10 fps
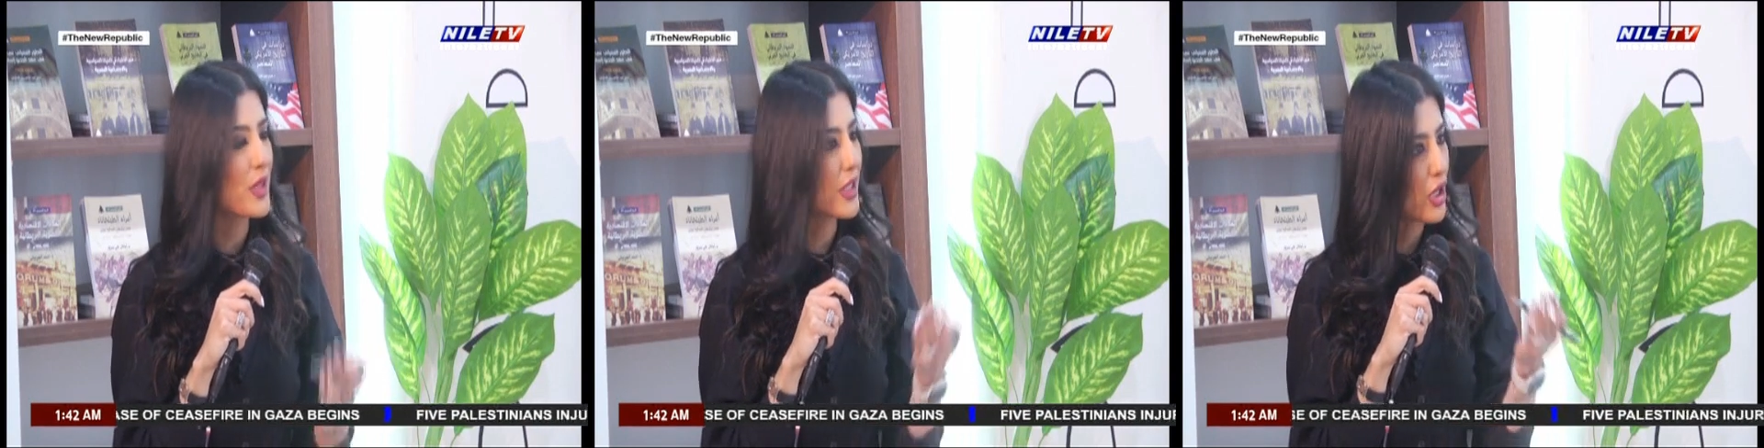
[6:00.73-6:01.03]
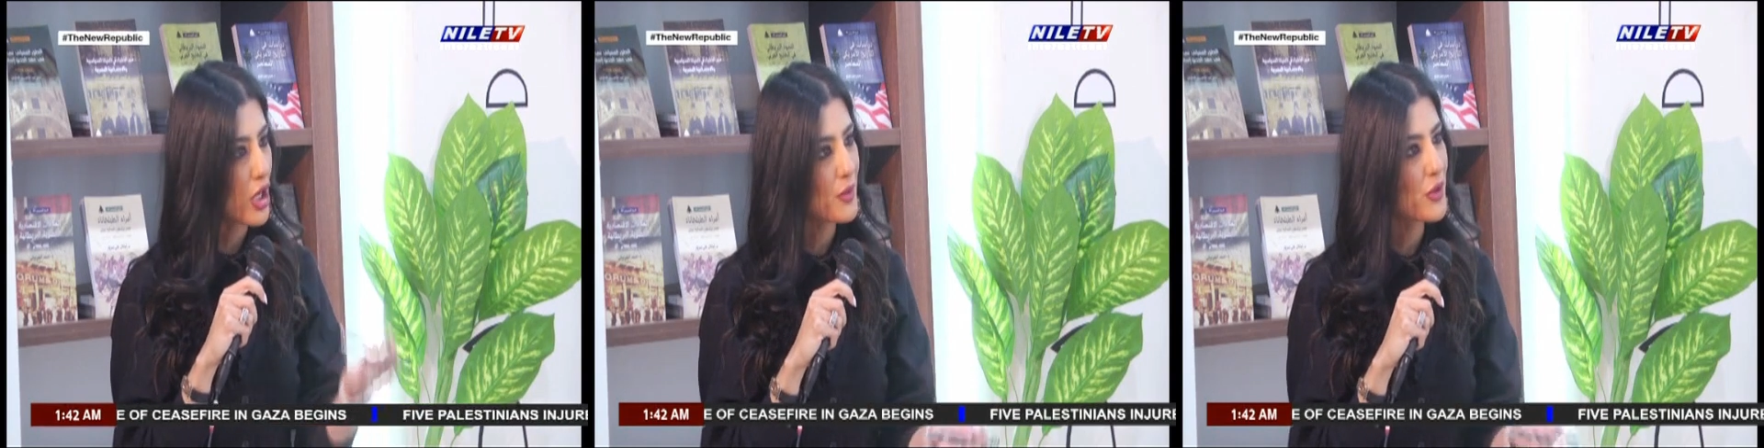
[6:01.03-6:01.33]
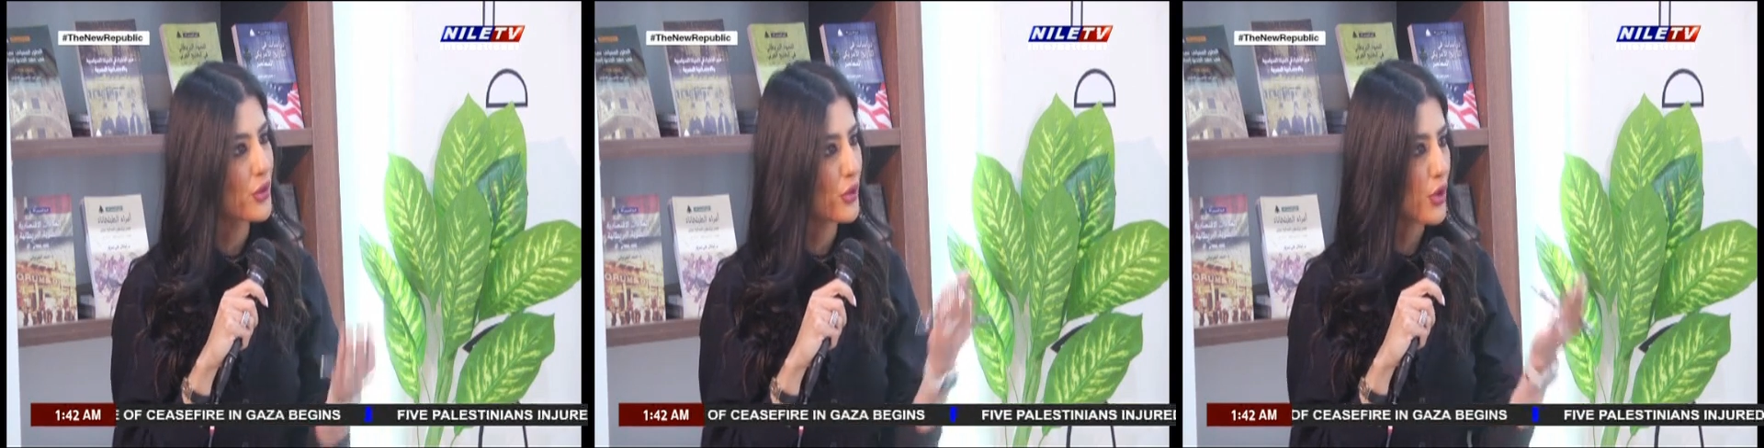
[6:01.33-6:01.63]
when they come
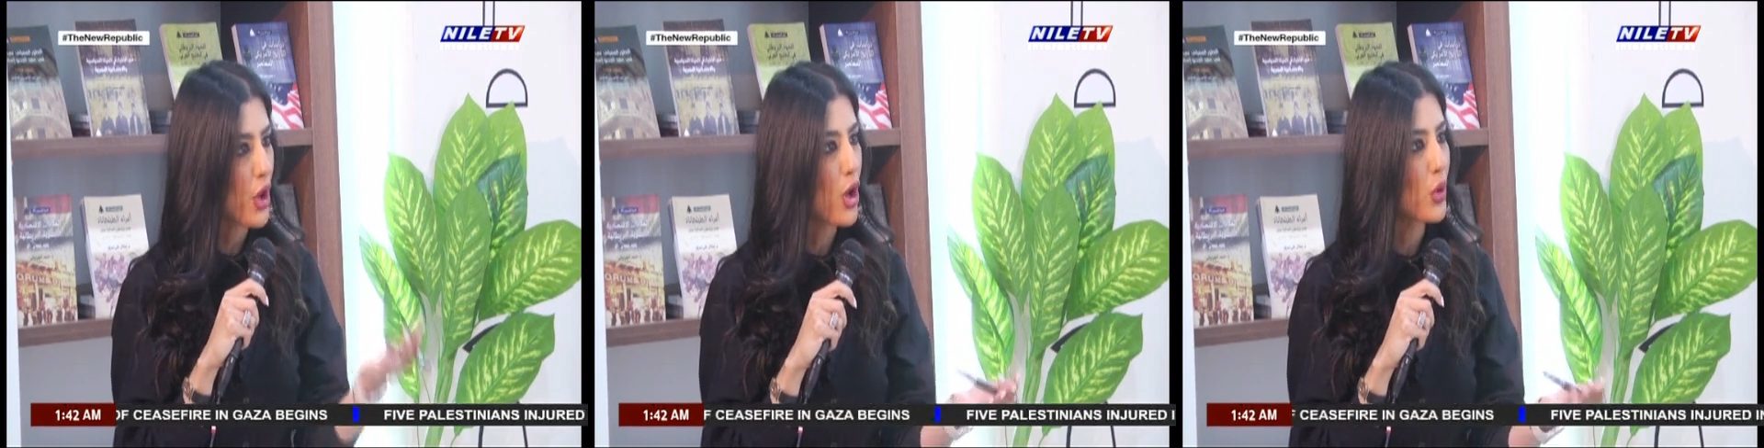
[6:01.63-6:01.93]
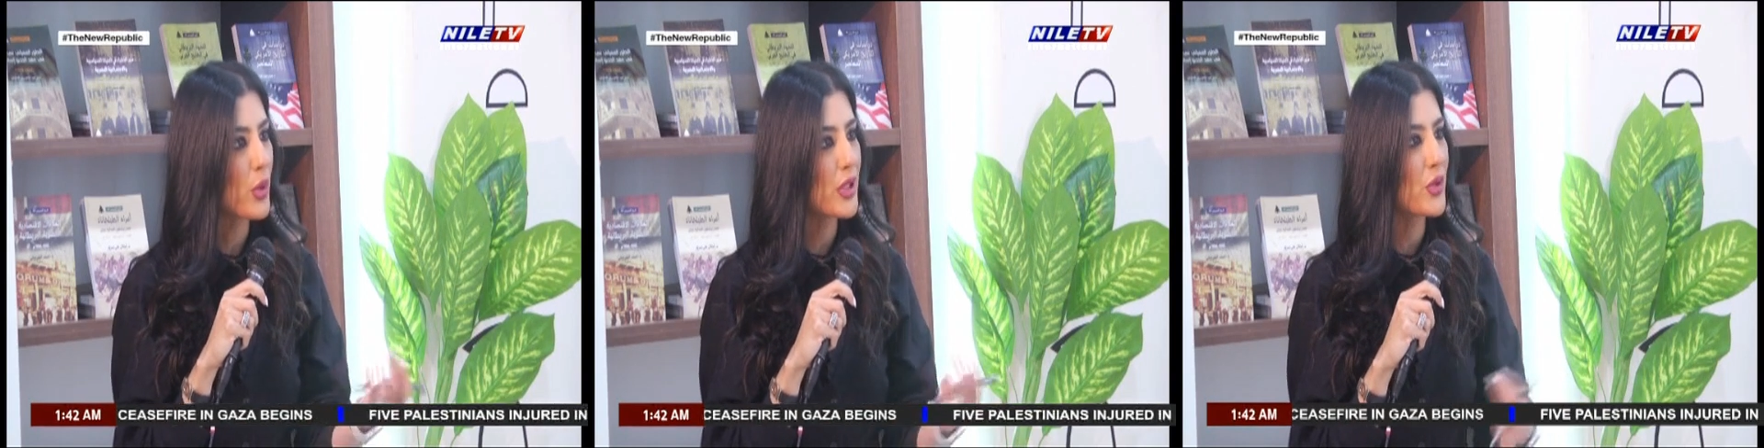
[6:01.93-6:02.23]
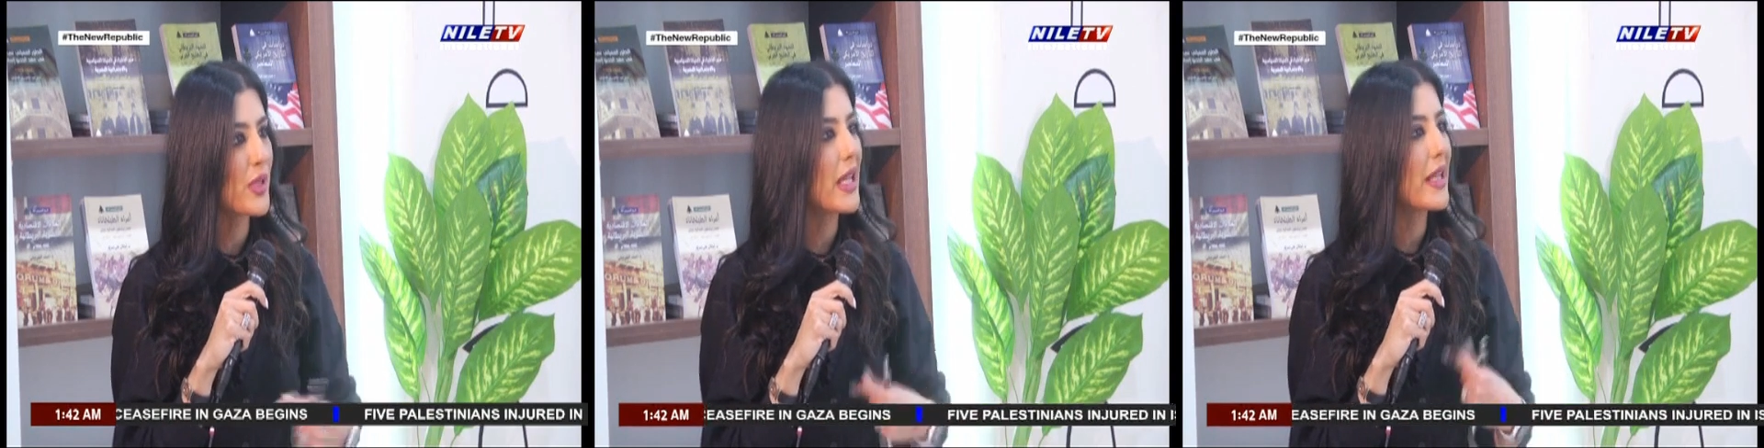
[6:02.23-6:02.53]
to your hall, what
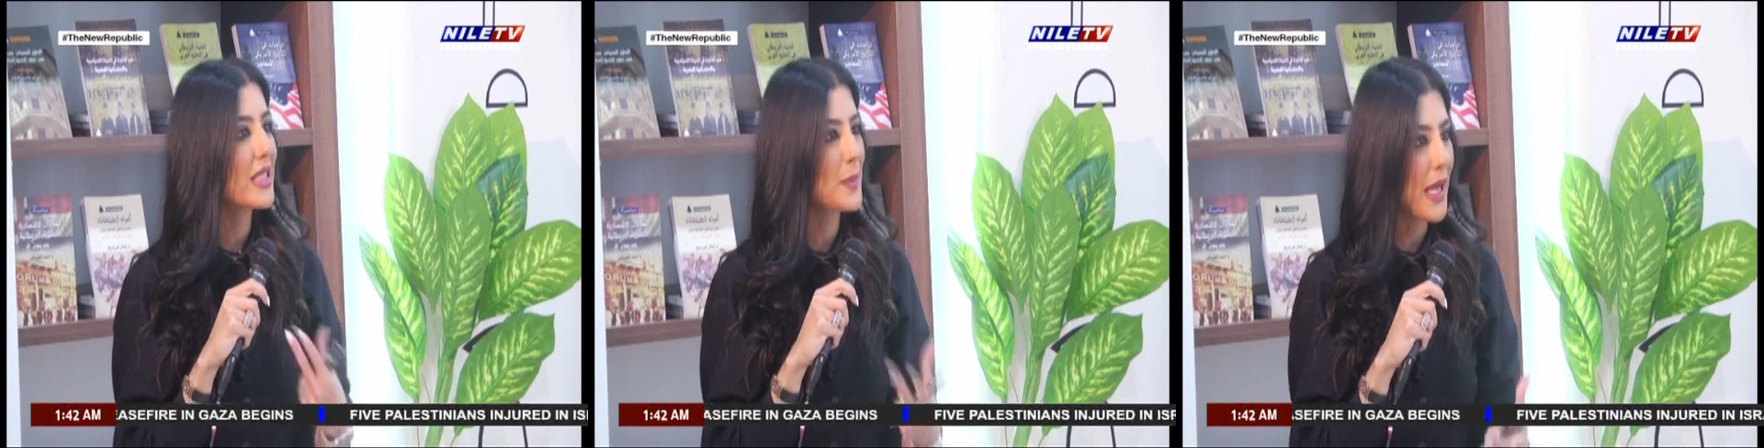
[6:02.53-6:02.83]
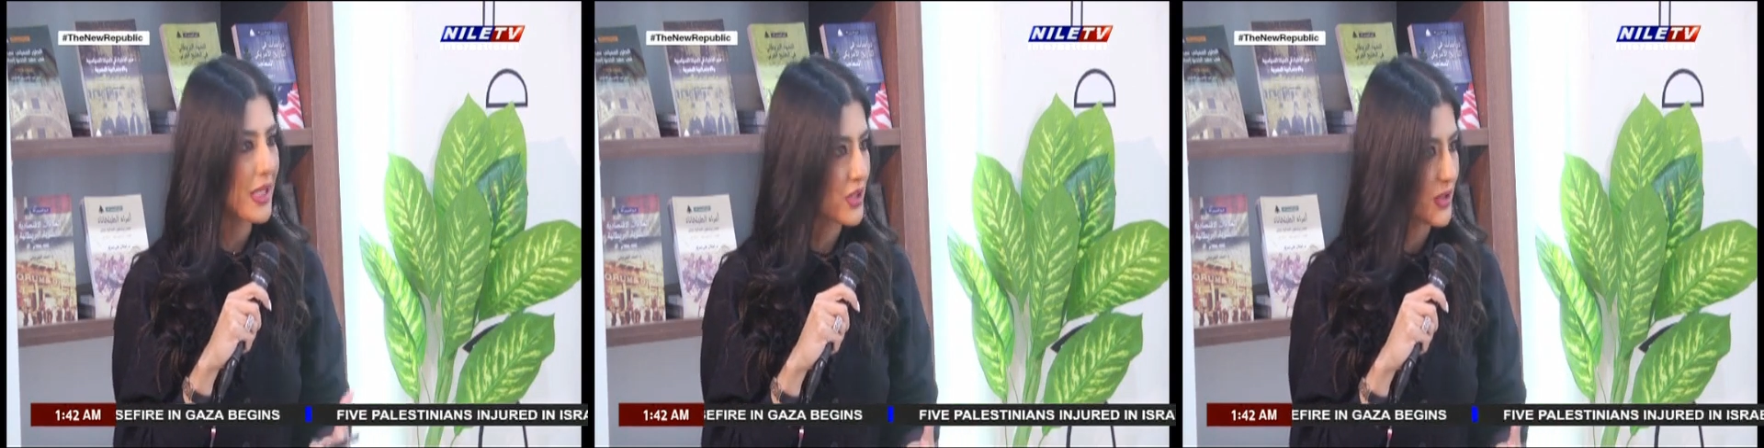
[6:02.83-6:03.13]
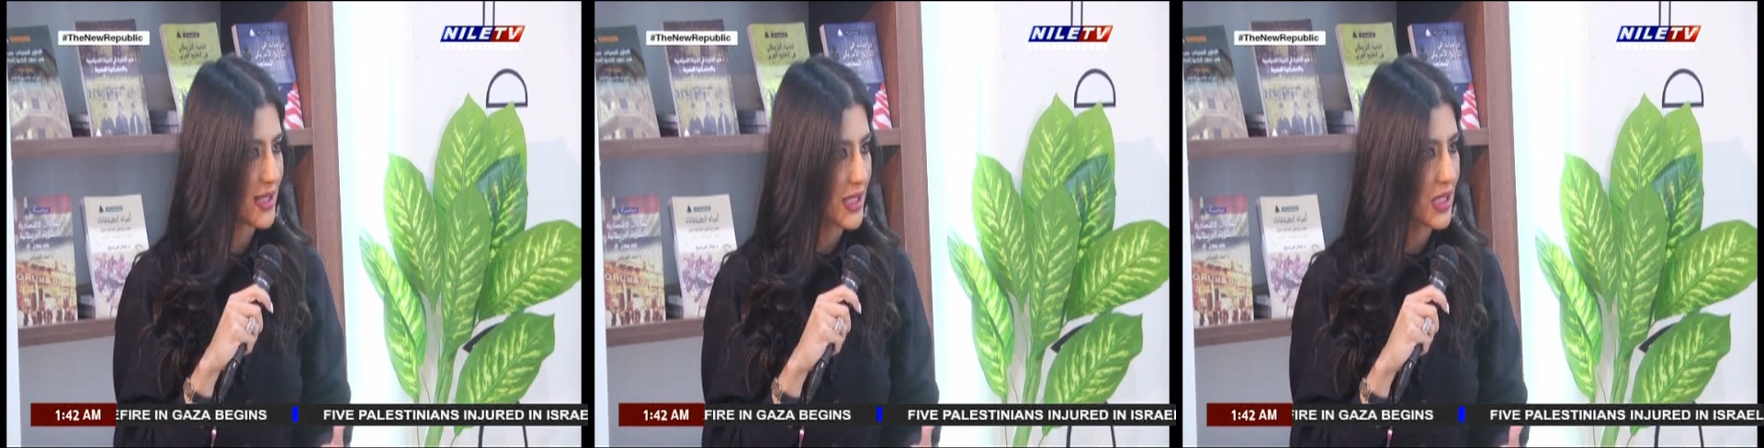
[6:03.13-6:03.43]
do they expect
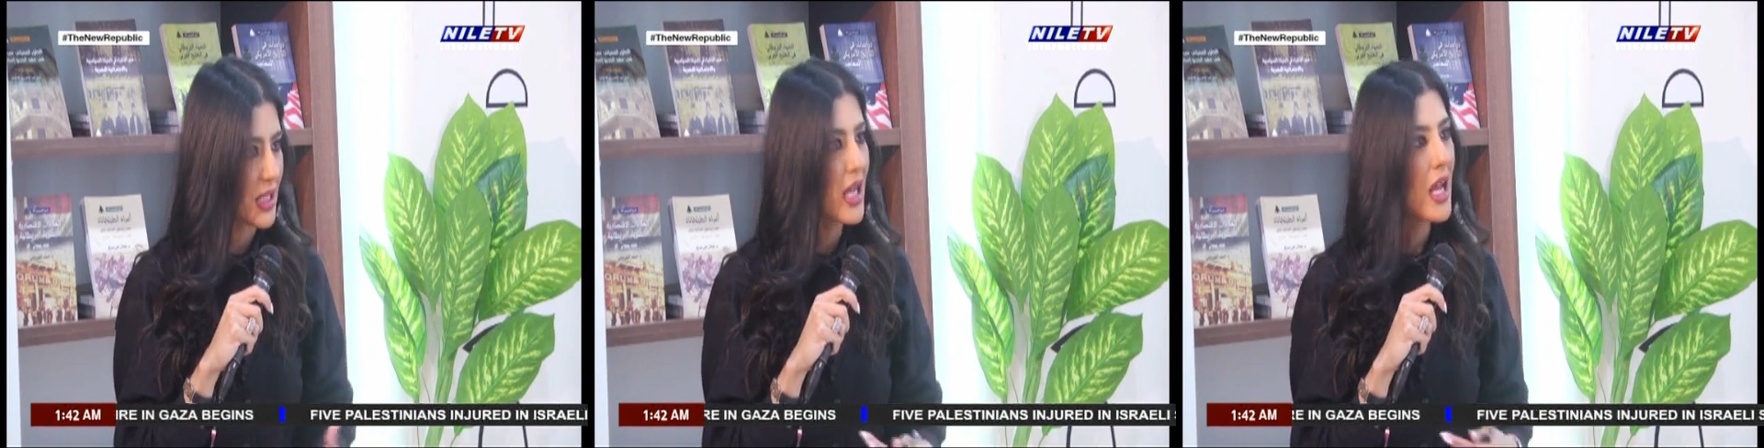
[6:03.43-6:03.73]
to see?